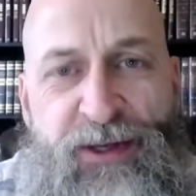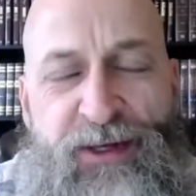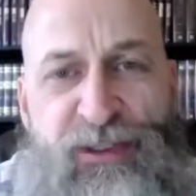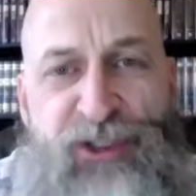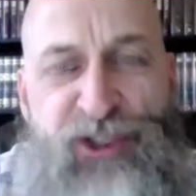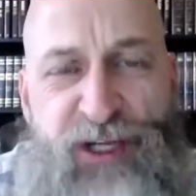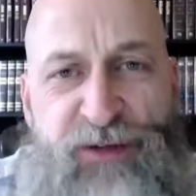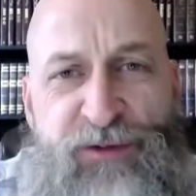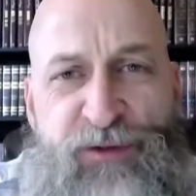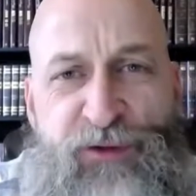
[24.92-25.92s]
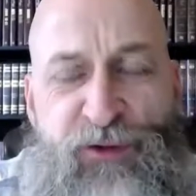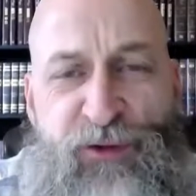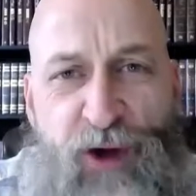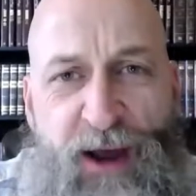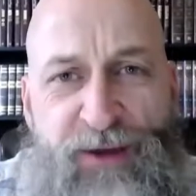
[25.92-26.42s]
Jesus
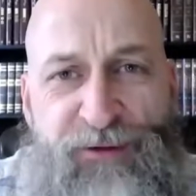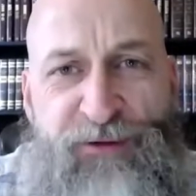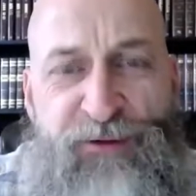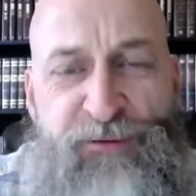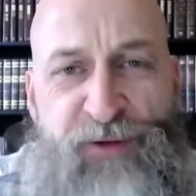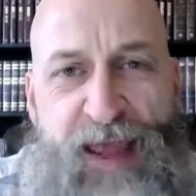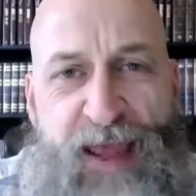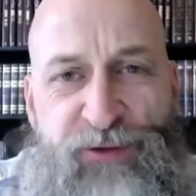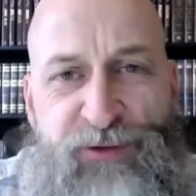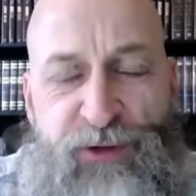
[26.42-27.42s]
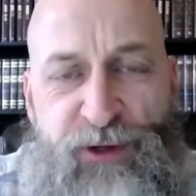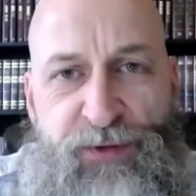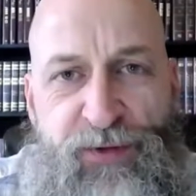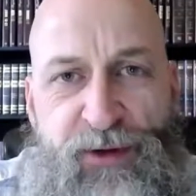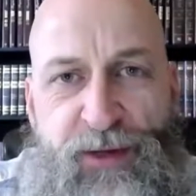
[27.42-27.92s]
Christ of Nazareth
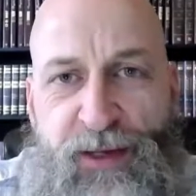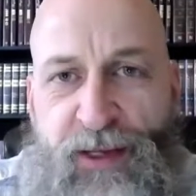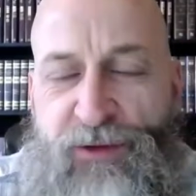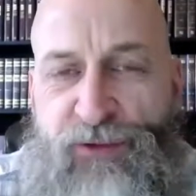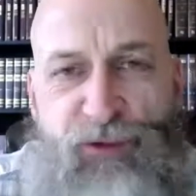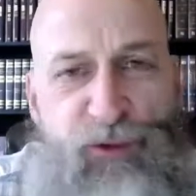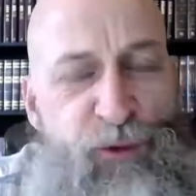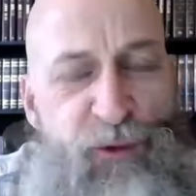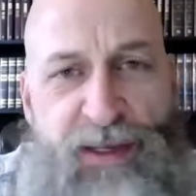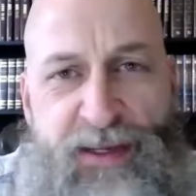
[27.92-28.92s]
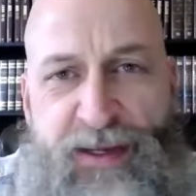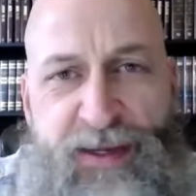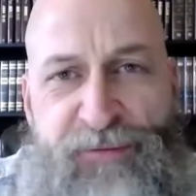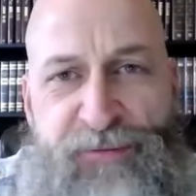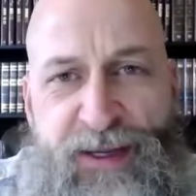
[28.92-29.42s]
is truly King of
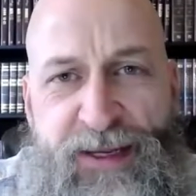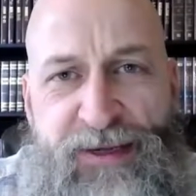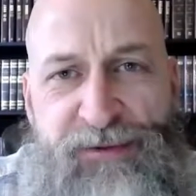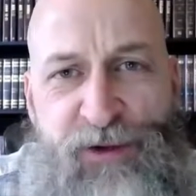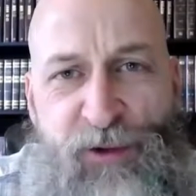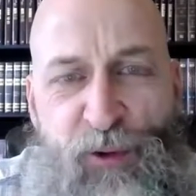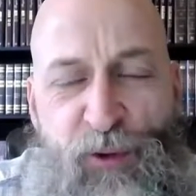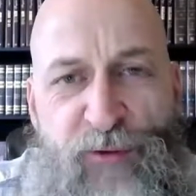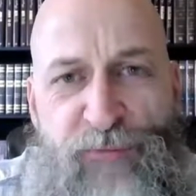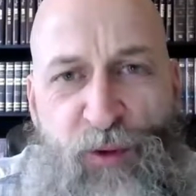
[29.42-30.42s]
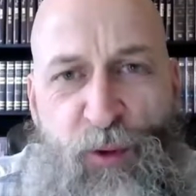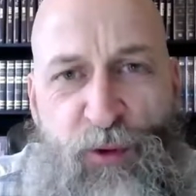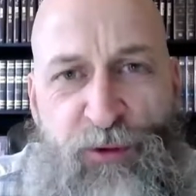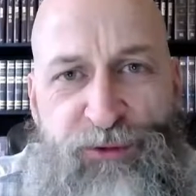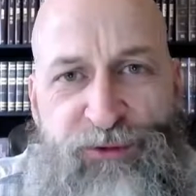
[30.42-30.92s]
Kings and Lord of
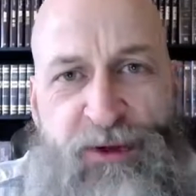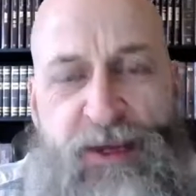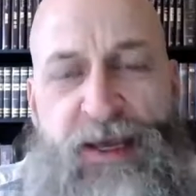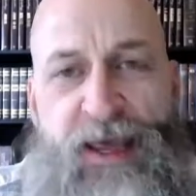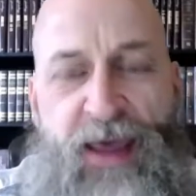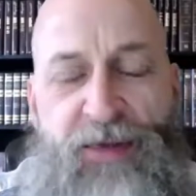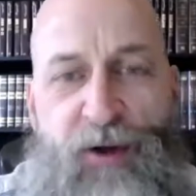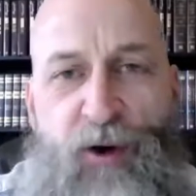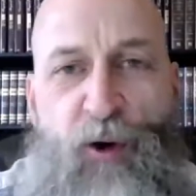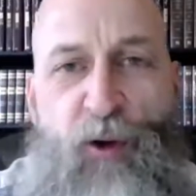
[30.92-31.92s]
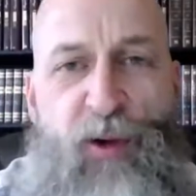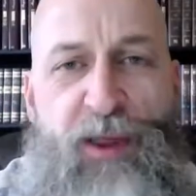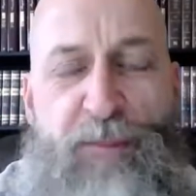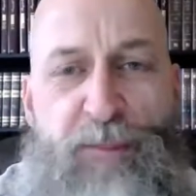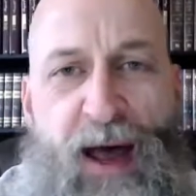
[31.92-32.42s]
Lords, and the Holy
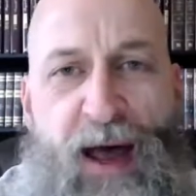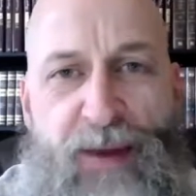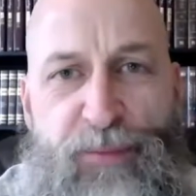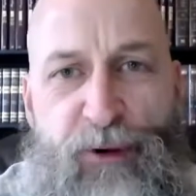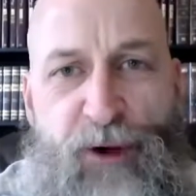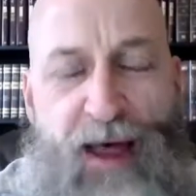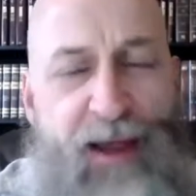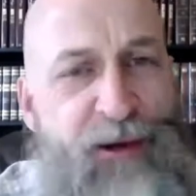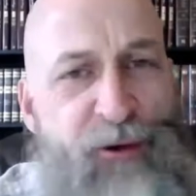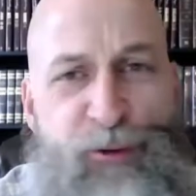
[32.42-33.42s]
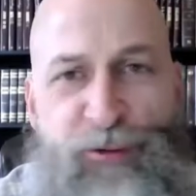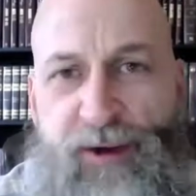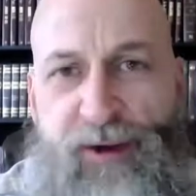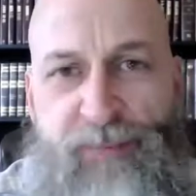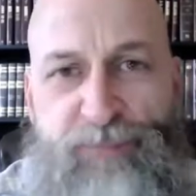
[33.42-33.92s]
Bible, hallelujah,
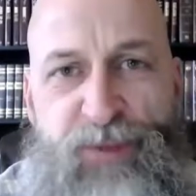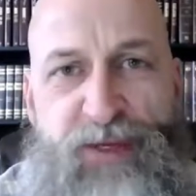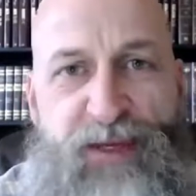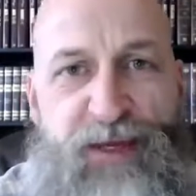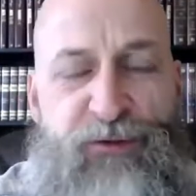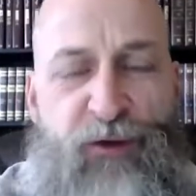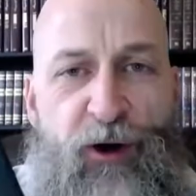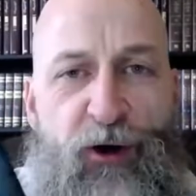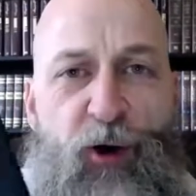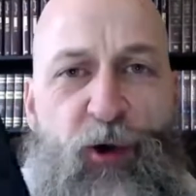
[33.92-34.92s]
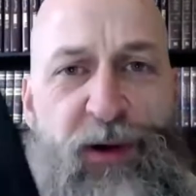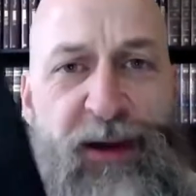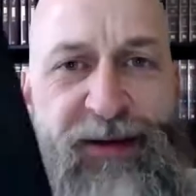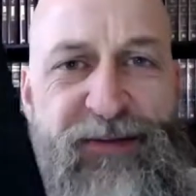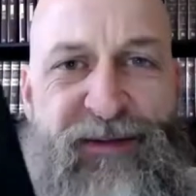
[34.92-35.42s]
is our only
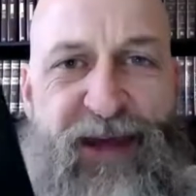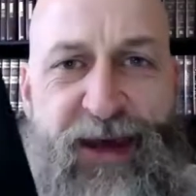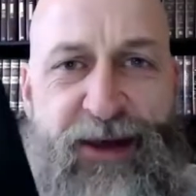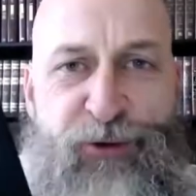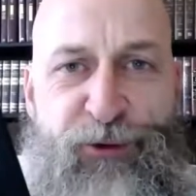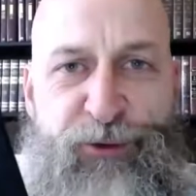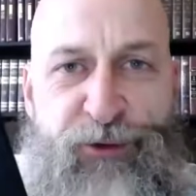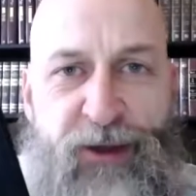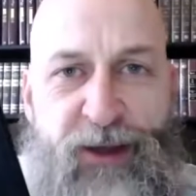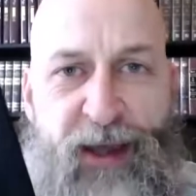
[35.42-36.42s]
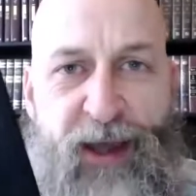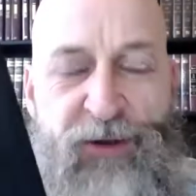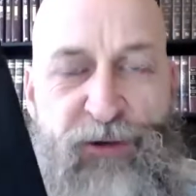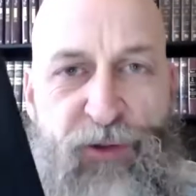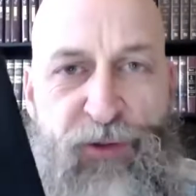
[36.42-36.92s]
standard and
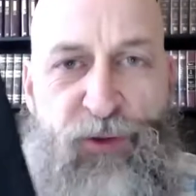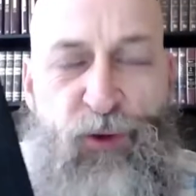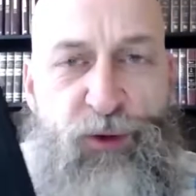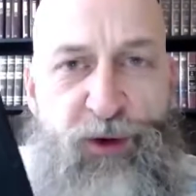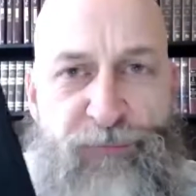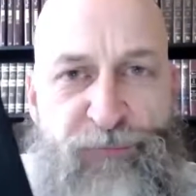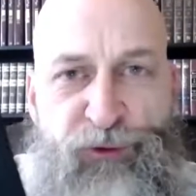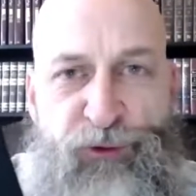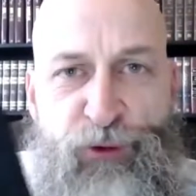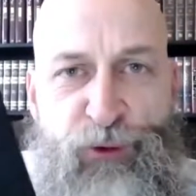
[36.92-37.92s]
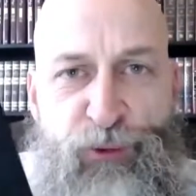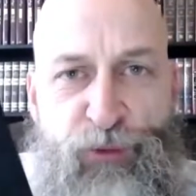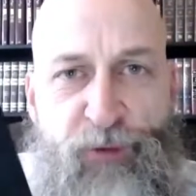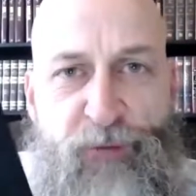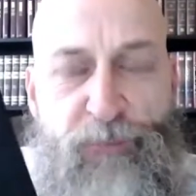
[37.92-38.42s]
authority for truth.
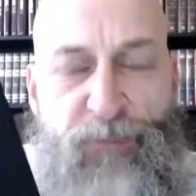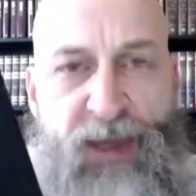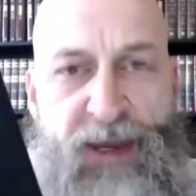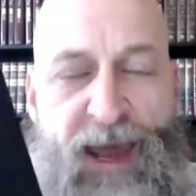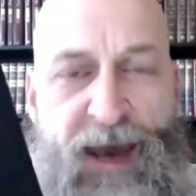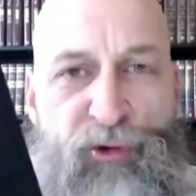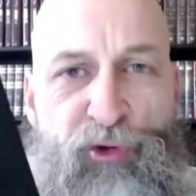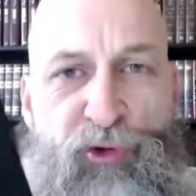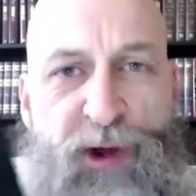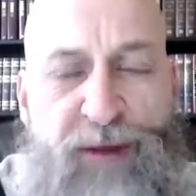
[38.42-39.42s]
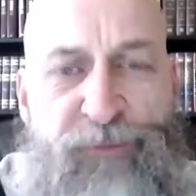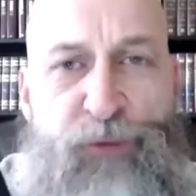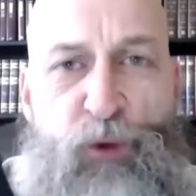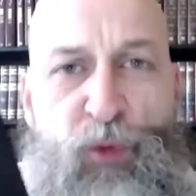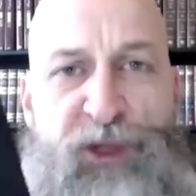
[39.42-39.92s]
And how grateful
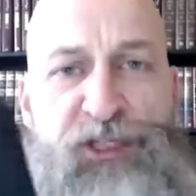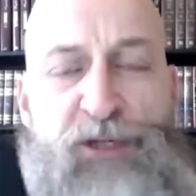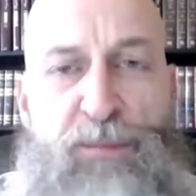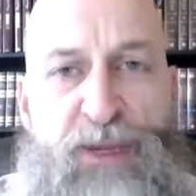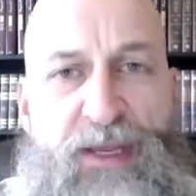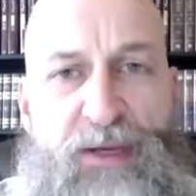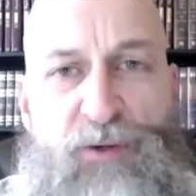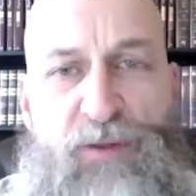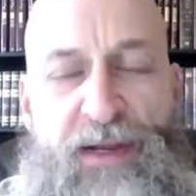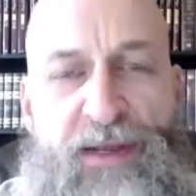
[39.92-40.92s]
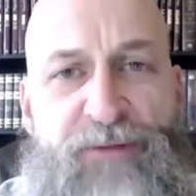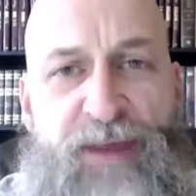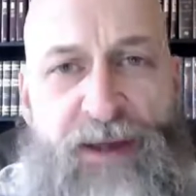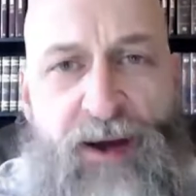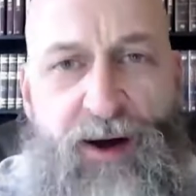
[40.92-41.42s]
we should be to the living
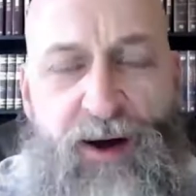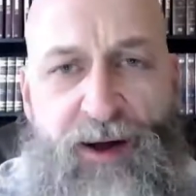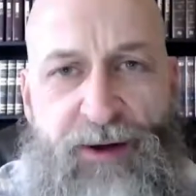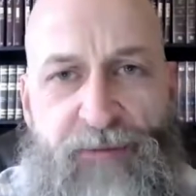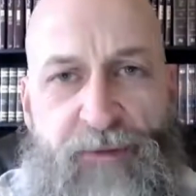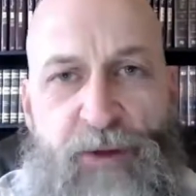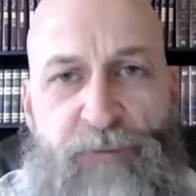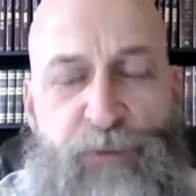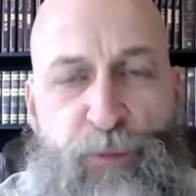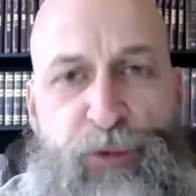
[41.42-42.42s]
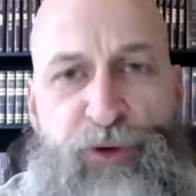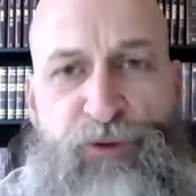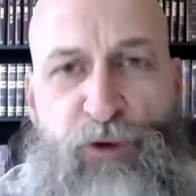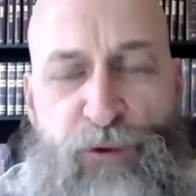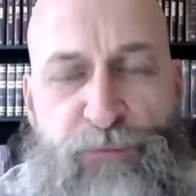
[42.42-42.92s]
God for
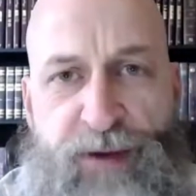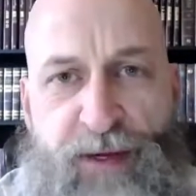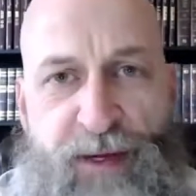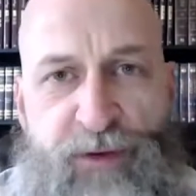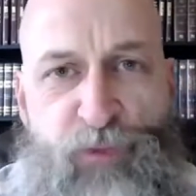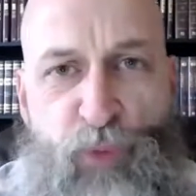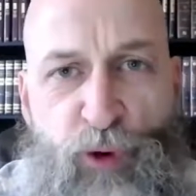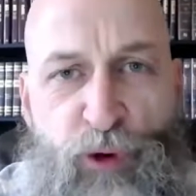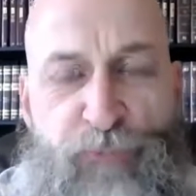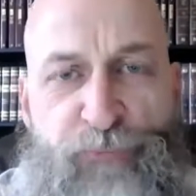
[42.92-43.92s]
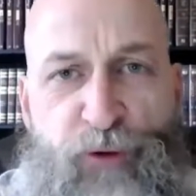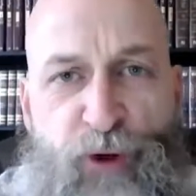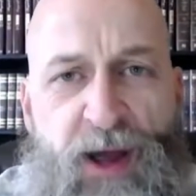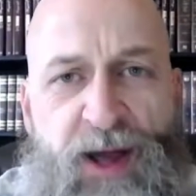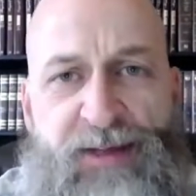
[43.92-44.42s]
preserving His Word for
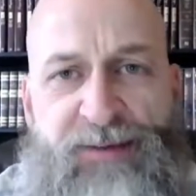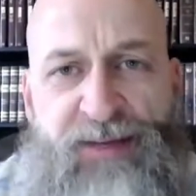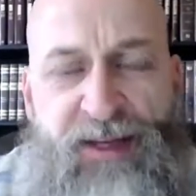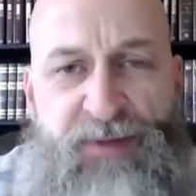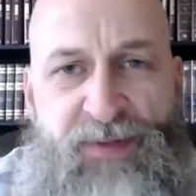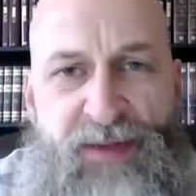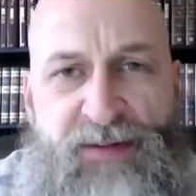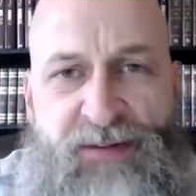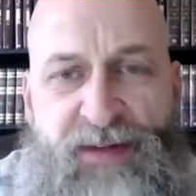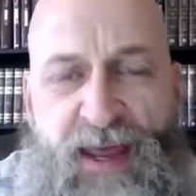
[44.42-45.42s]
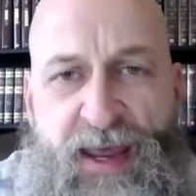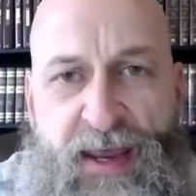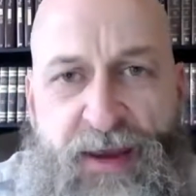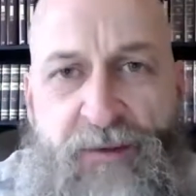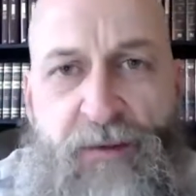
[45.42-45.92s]
us in this day
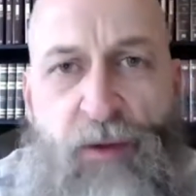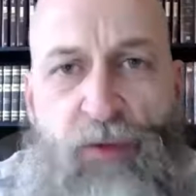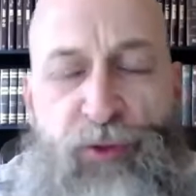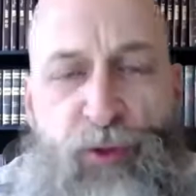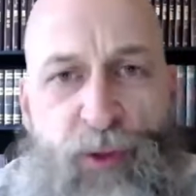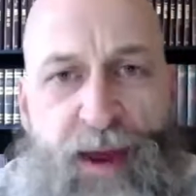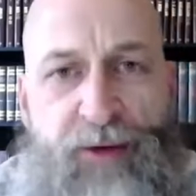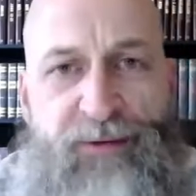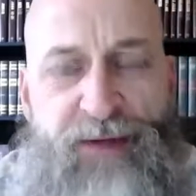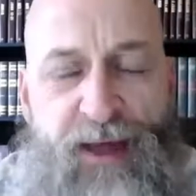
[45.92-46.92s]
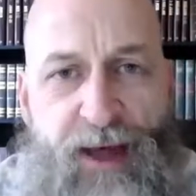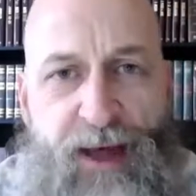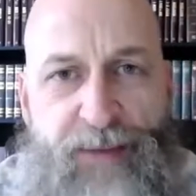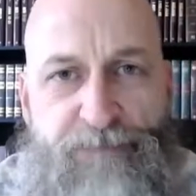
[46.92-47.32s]
throughout time.